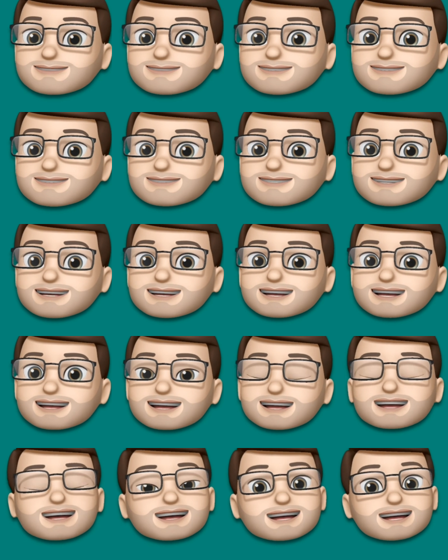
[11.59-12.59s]

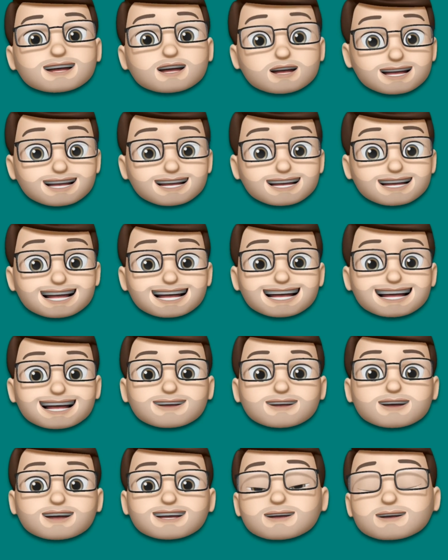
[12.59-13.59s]
You can see
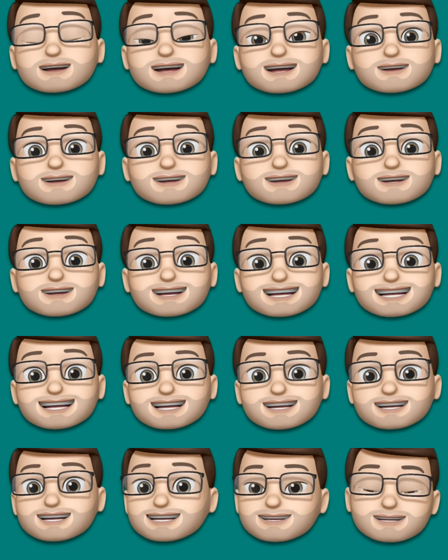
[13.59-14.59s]
I've got some lovely
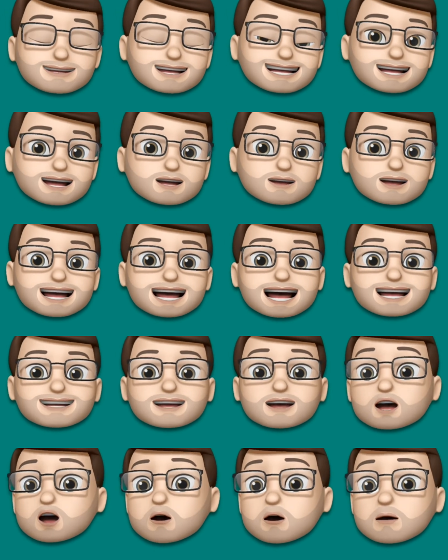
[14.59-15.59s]
videos of my local
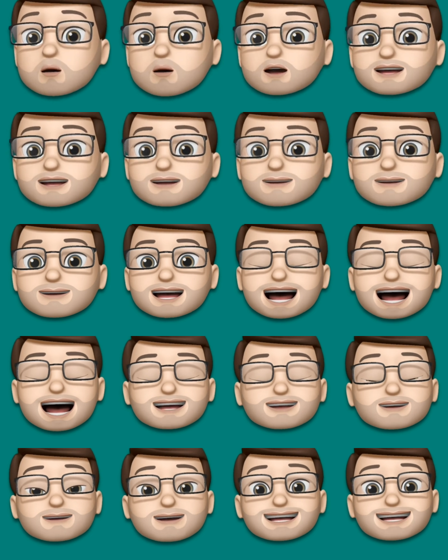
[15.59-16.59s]
area Cornwall and
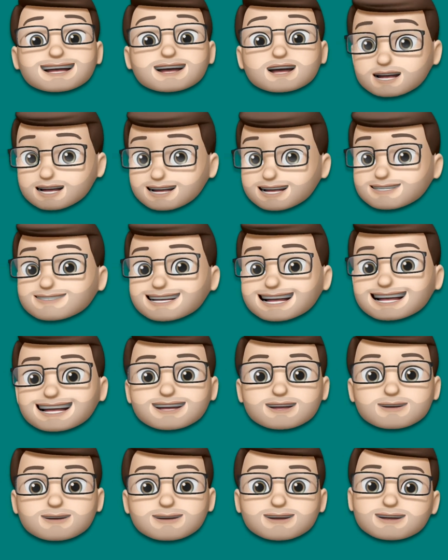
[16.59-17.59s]
I've made it look like a really
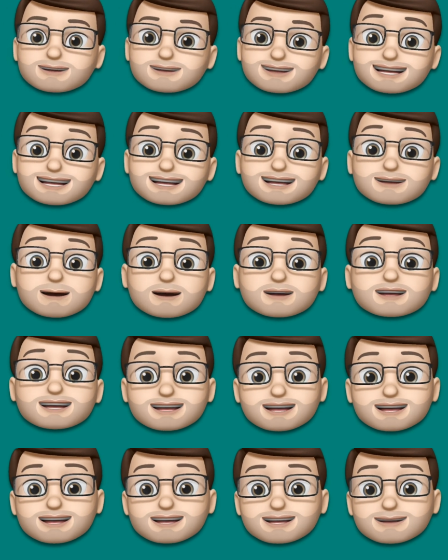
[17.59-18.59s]
cool vintage
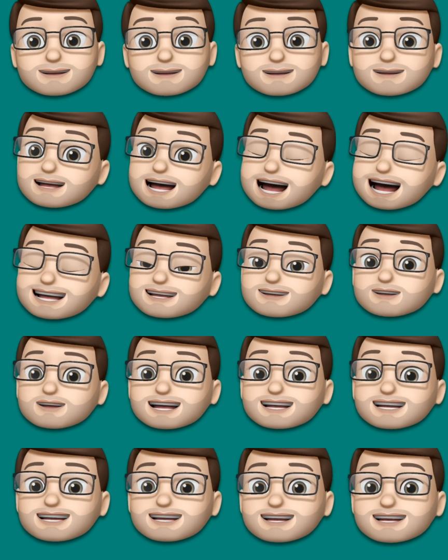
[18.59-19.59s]
postcard, and if you
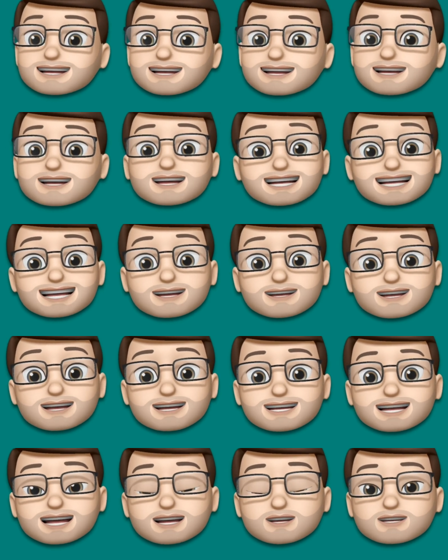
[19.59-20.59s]
listen there's even a
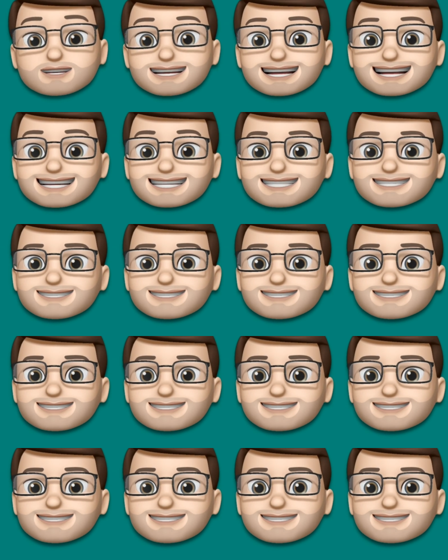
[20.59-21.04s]
soundtrack.